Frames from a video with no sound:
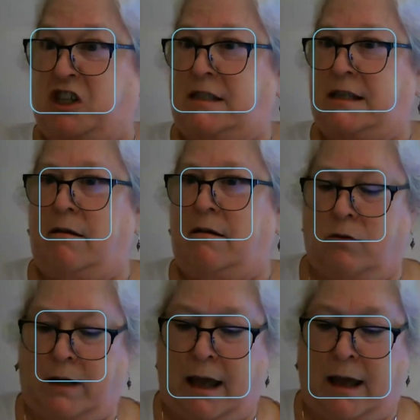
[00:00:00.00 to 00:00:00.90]
sound,
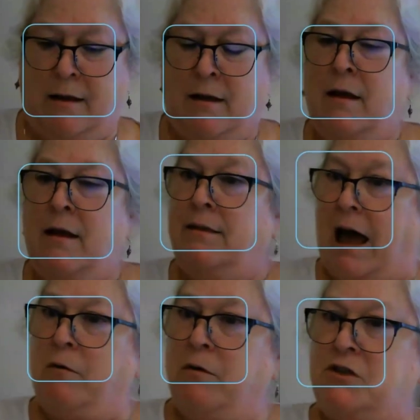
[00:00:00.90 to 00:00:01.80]
okay?
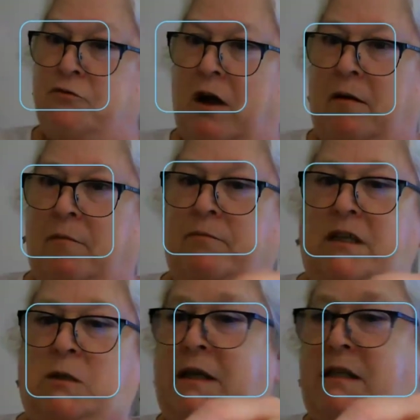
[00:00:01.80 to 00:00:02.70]
That was from the
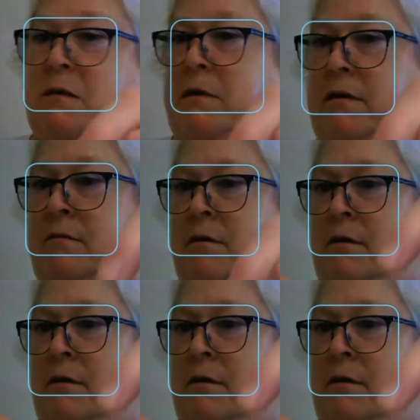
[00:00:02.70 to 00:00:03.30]
specimen.